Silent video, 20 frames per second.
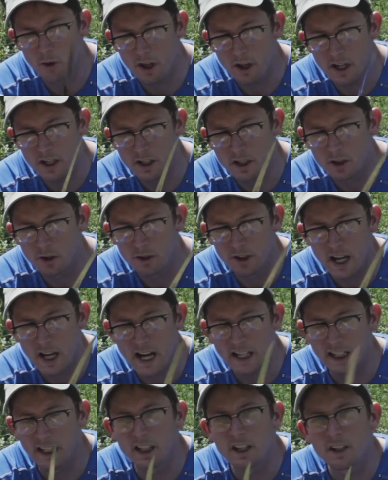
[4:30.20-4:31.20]
that you're
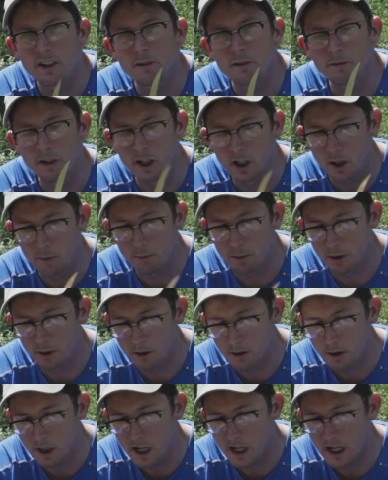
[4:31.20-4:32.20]
not going to develop
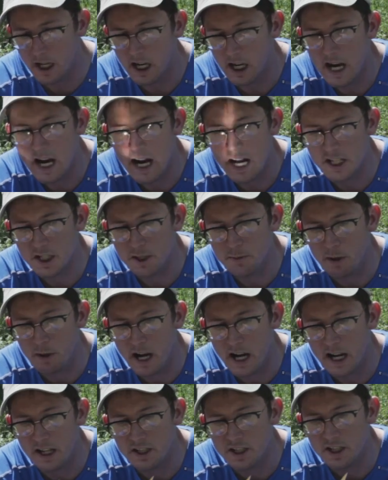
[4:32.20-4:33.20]
uh, hot
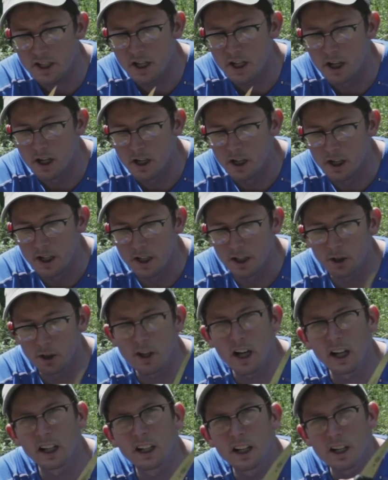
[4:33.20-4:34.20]
spots, you're
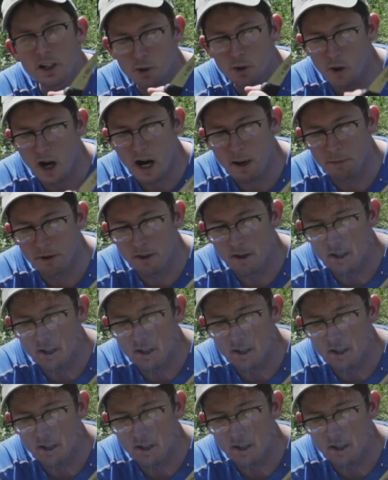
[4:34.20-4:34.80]
not going to drop the